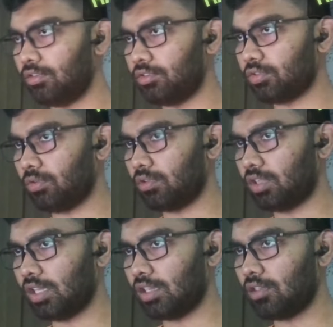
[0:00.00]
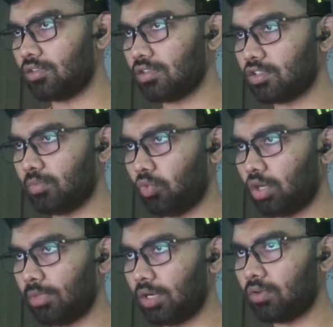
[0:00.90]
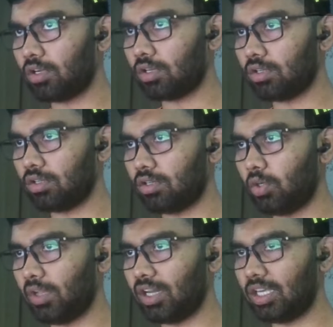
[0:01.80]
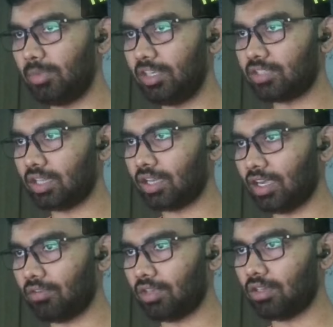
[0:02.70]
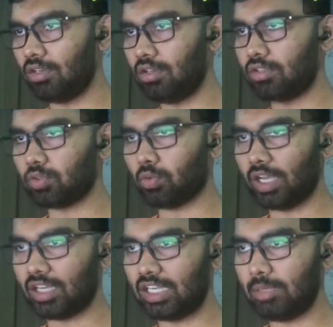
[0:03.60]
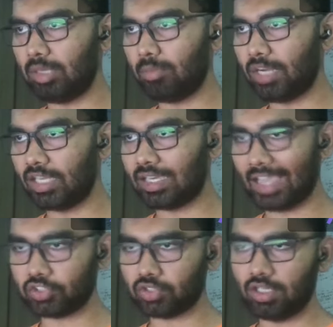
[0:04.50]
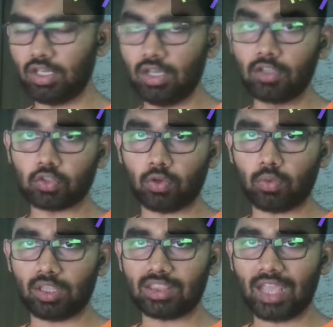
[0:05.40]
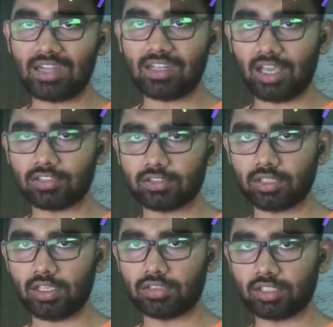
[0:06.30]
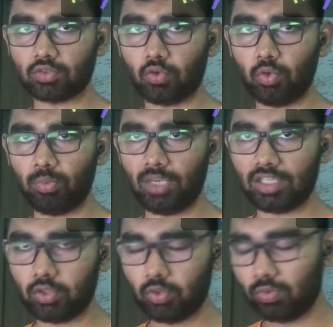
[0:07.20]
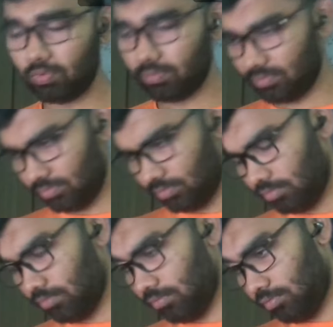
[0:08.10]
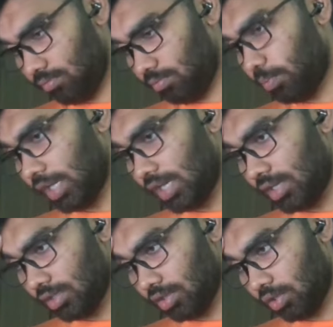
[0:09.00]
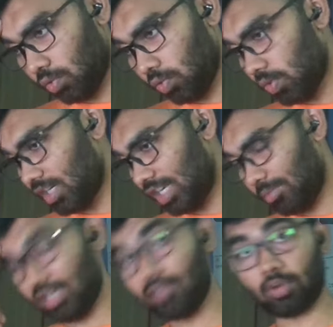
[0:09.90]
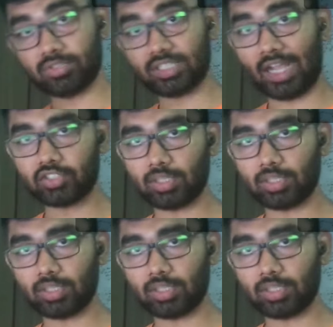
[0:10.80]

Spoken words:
So the thing is, it's more about doing a DB sync right away. So like a DB build cache. So what that does is it's going to make you build the whole DB from scratch.